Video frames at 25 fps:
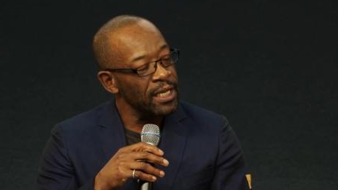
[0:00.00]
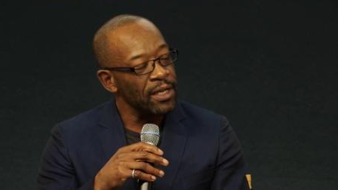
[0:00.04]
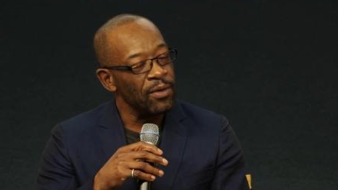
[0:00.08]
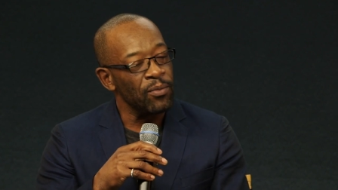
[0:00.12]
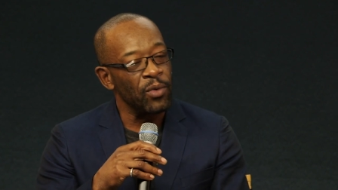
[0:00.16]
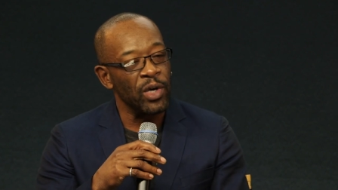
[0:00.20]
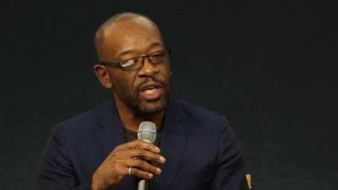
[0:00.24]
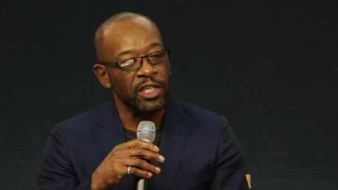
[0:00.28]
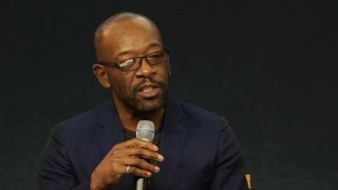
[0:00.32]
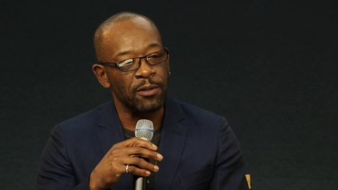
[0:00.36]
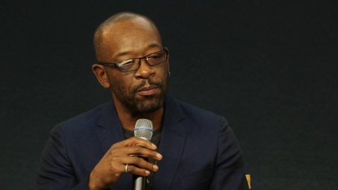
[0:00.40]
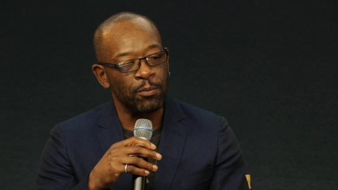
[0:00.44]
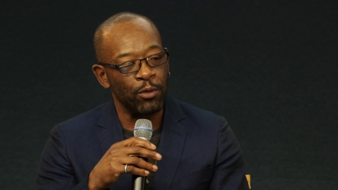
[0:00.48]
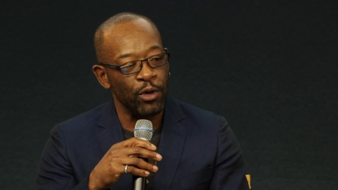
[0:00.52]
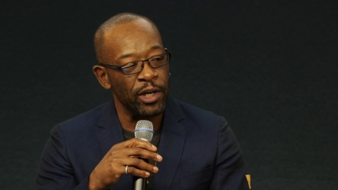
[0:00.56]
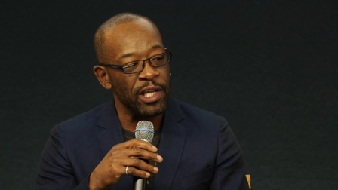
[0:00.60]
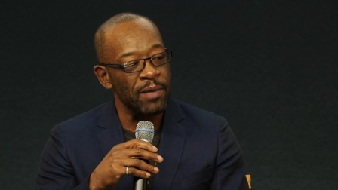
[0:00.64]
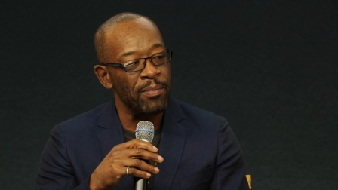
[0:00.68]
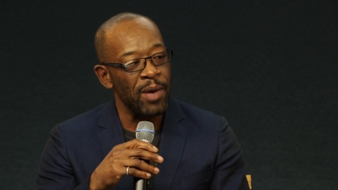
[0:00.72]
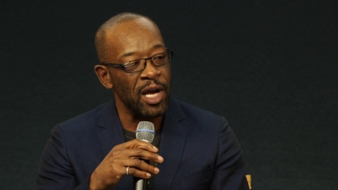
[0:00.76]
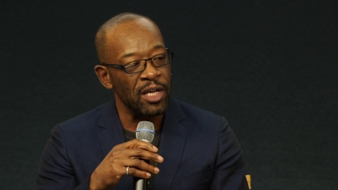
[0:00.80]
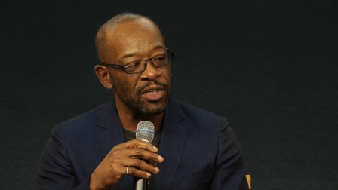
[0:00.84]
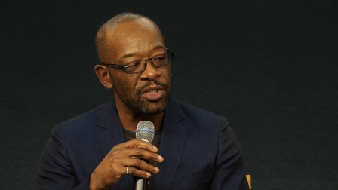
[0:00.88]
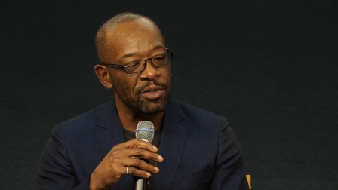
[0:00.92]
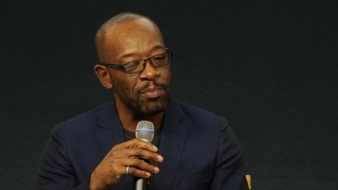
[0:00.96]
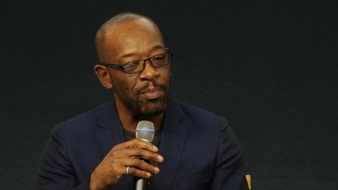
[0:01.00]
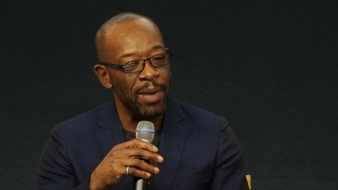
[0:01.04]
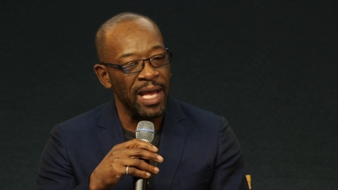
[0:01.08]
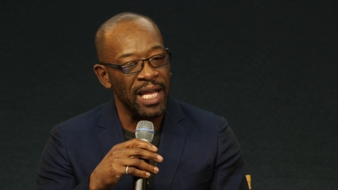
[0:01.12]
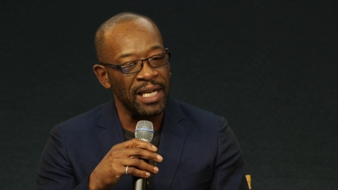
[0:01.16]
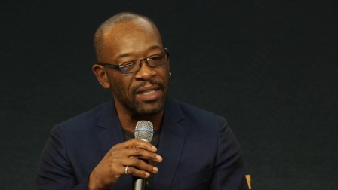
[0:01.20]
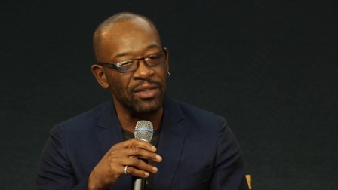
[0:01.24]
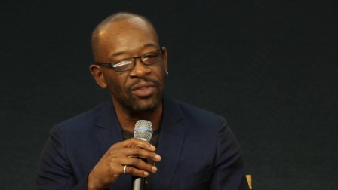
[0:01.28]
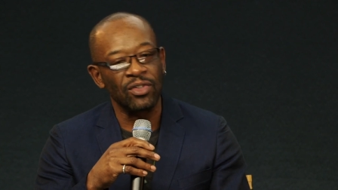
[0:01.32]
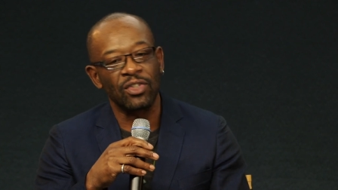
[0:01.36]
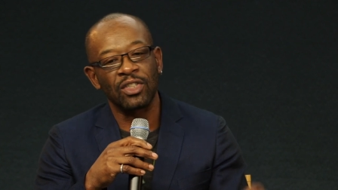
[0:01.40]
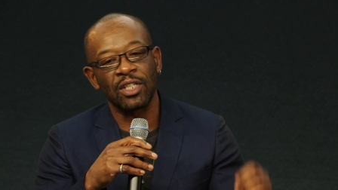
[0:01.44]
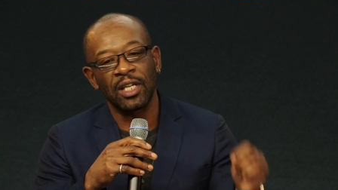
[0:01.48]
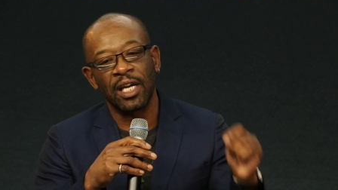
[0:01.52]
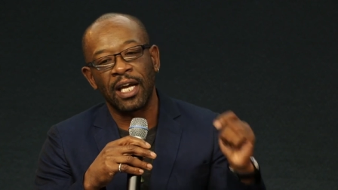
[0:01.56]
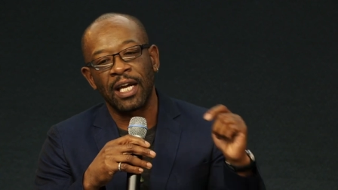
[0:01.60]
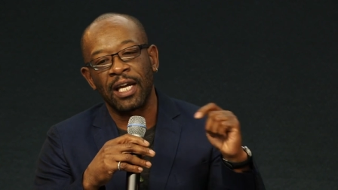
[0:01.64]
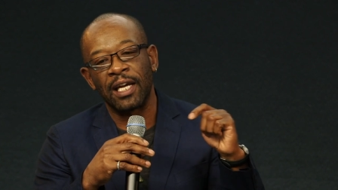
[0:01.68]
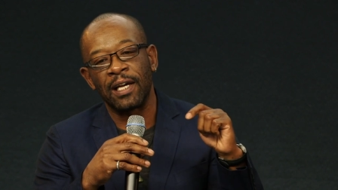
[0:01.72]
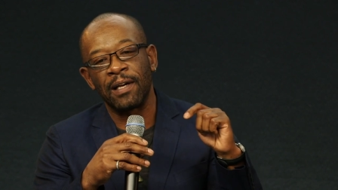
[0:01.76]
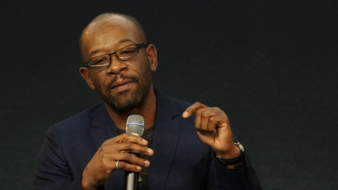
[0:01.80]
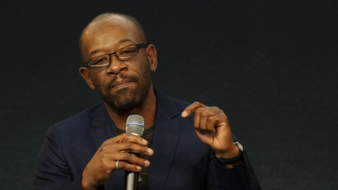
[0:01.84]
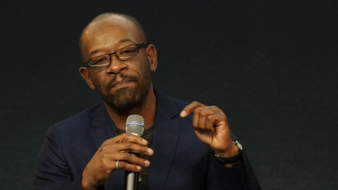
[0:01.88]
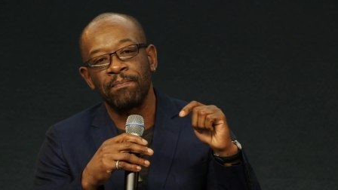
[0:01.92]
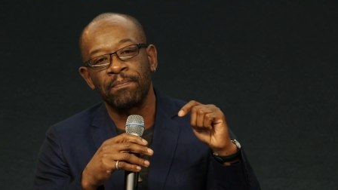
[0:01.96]
which pretty much meant
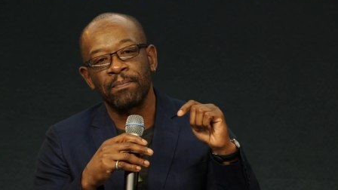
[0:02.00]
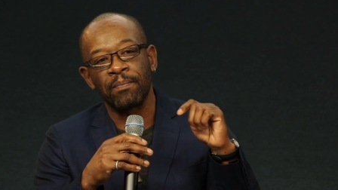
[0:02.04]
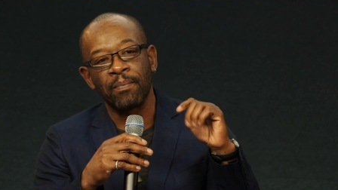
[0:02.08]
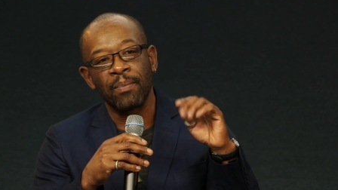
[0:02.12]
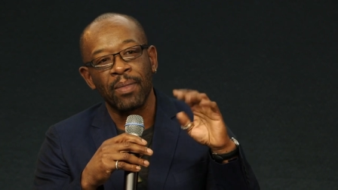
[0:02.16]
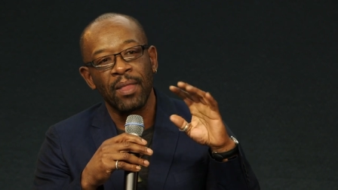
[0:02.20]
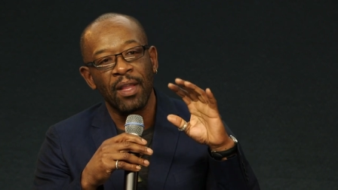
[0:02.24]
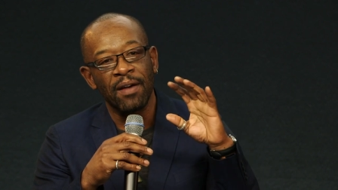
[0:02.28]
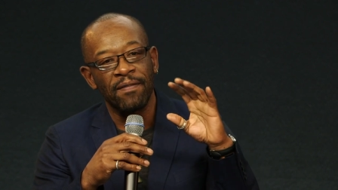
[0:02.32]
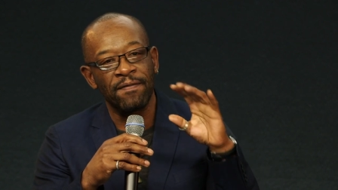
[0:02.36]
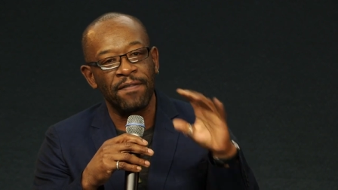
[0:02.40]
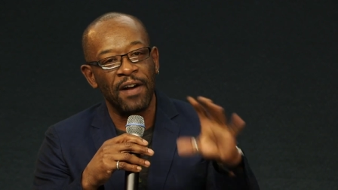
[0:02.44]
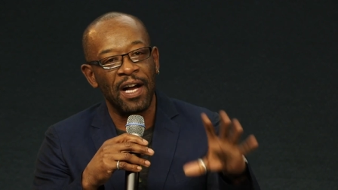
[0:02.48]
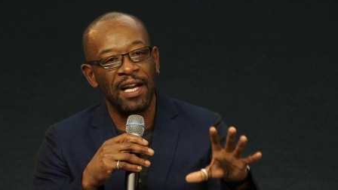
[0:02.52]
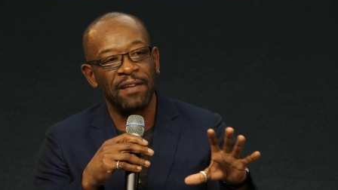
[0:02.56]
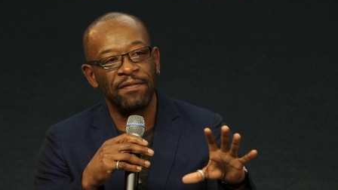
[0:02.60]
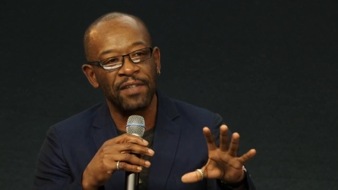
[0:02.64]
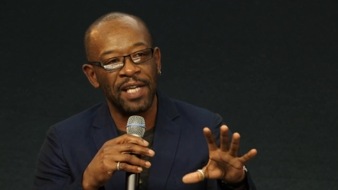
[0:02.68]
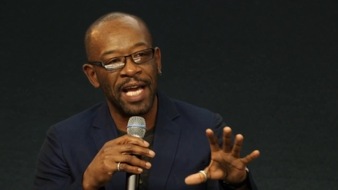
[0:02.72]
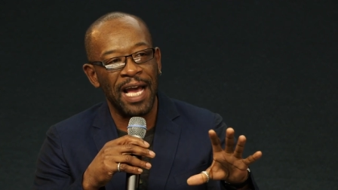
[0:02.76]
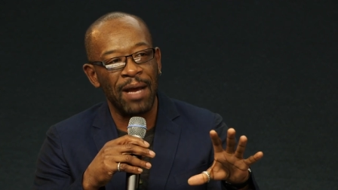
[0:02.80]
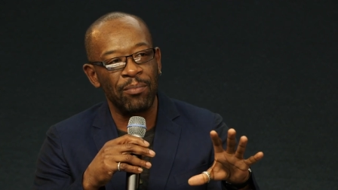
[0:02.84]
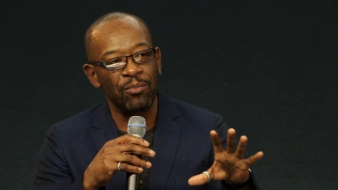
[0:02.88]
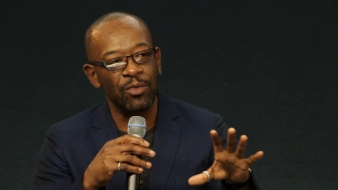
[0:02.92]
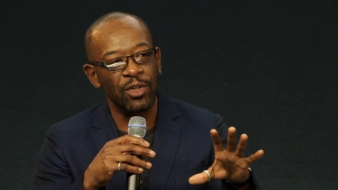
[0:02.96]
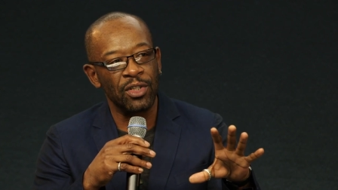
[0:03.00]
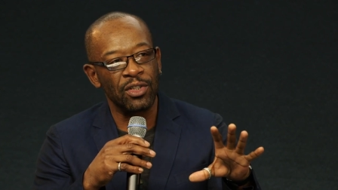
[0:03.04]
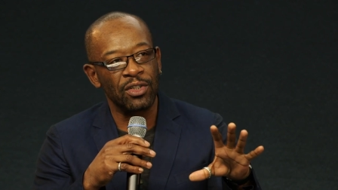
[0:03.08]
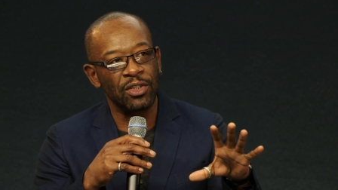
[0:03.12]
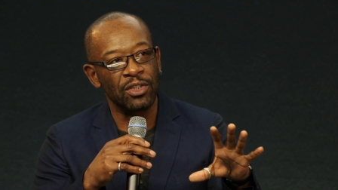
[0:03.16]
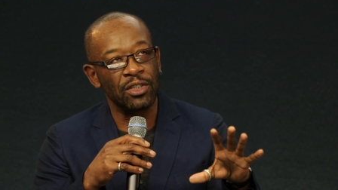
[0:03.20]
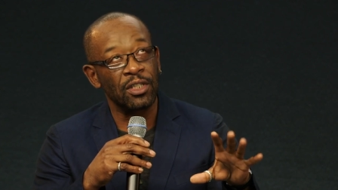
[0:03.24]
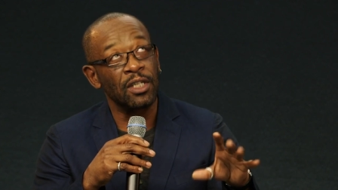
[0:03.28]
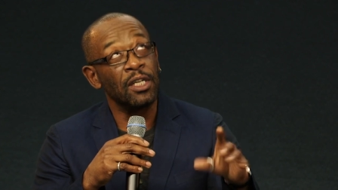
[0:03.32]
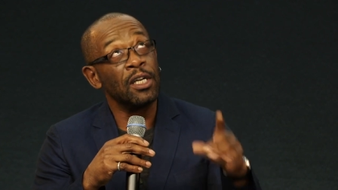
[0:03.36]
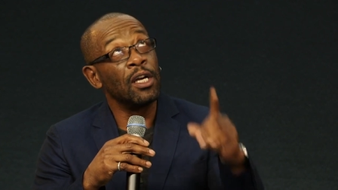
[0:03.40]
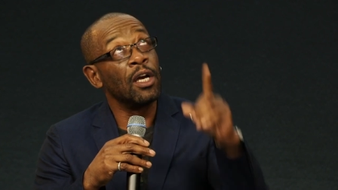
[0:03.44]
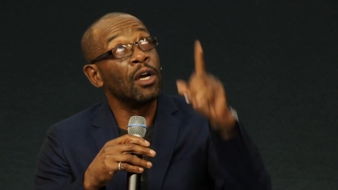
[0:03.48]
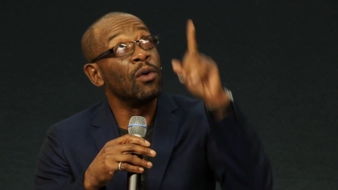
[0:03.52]
um, five cameras.